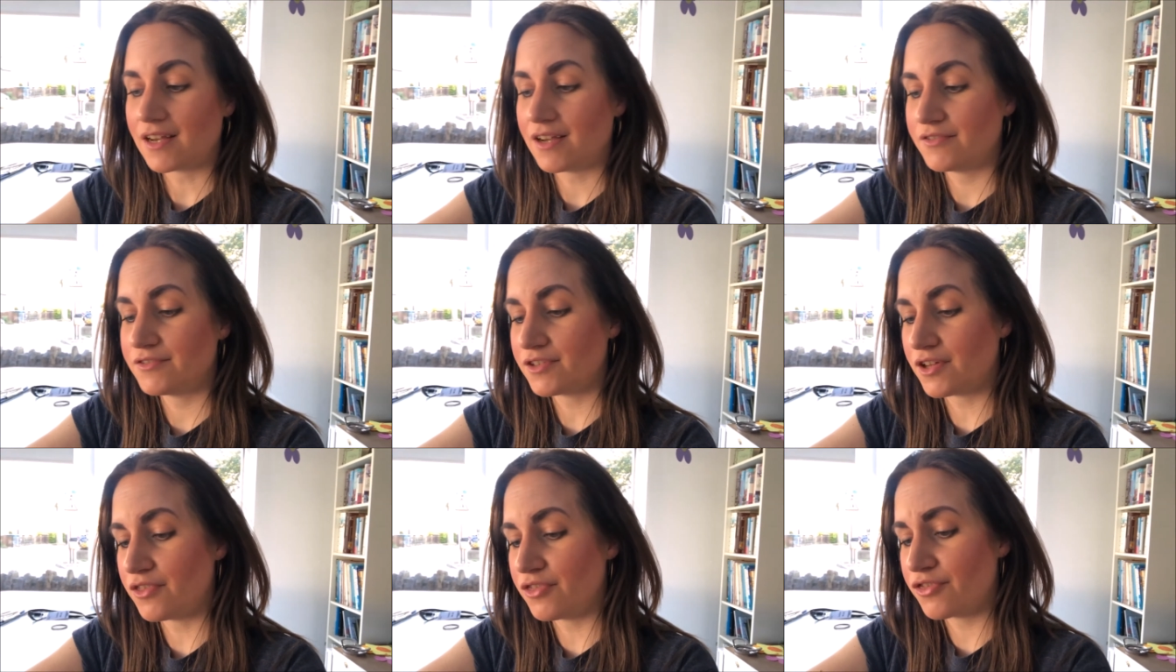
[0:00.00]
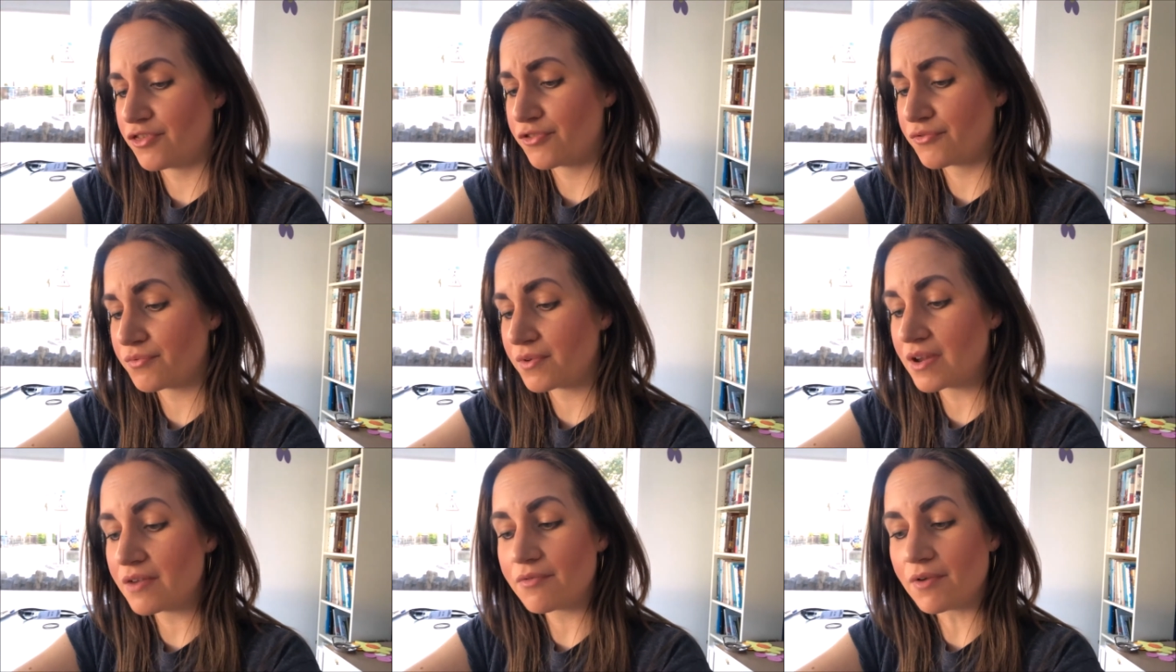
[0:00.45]
I've done
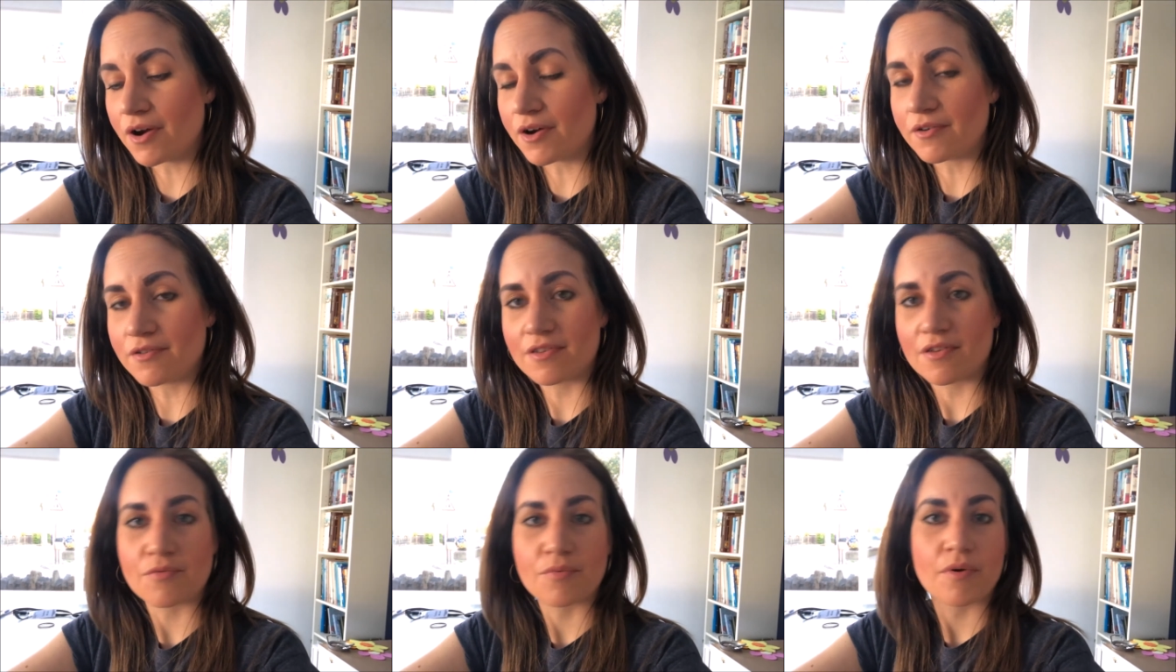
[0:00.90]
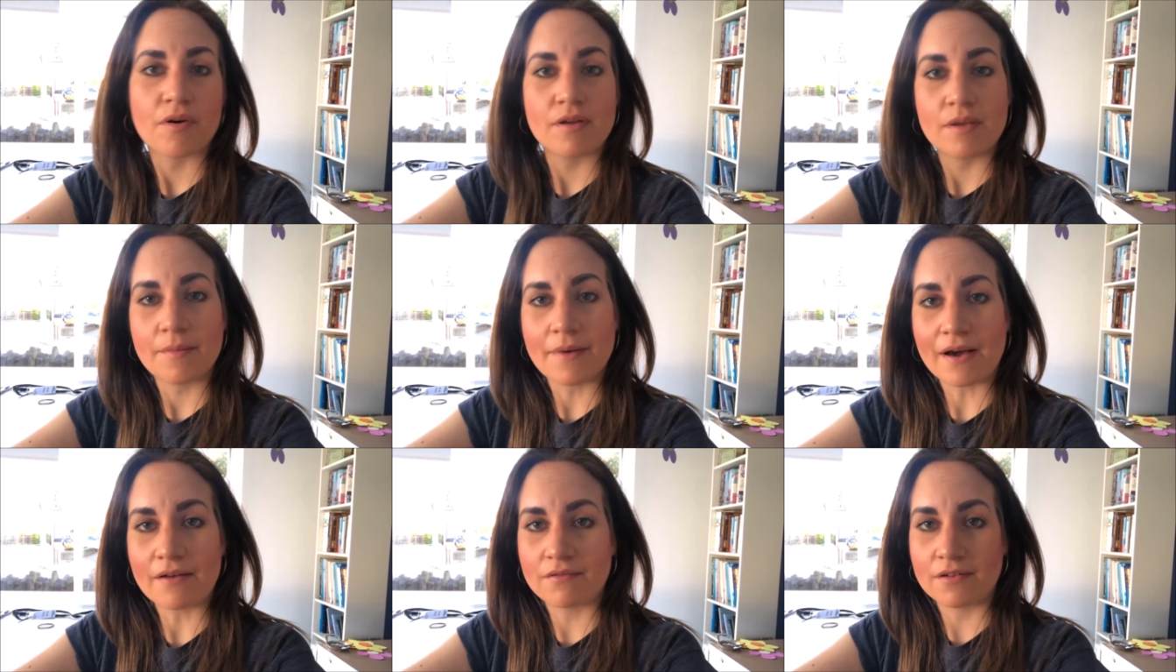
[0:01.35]
3 rows. There's
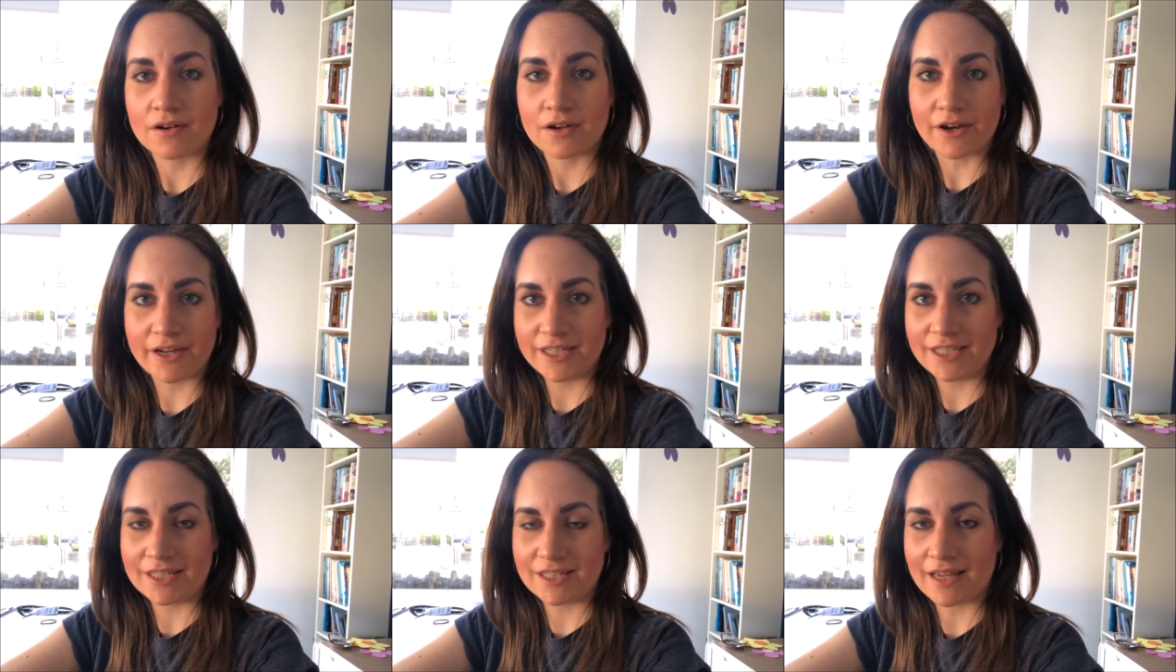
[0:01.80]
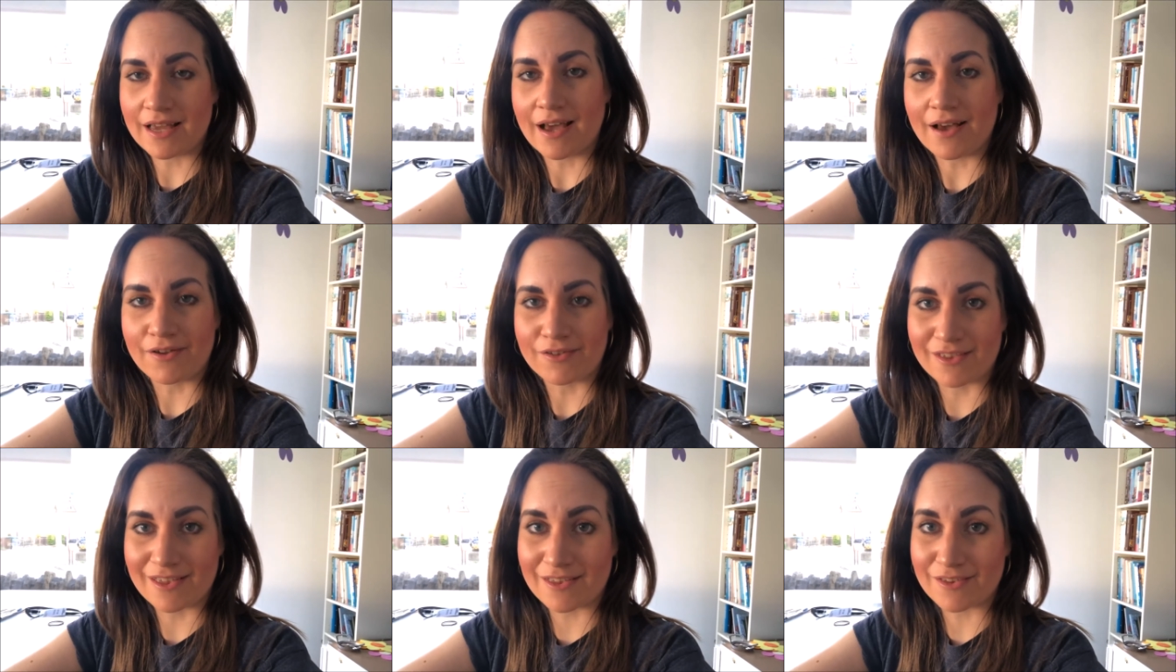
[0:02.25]
probably about 90
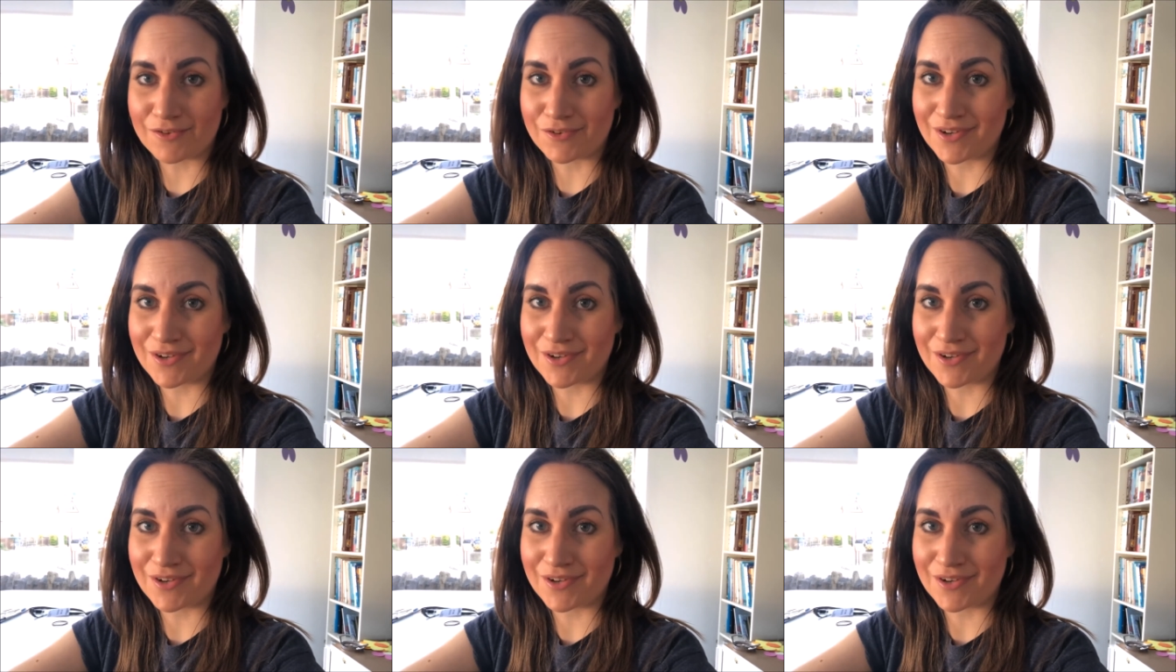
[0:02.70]
houses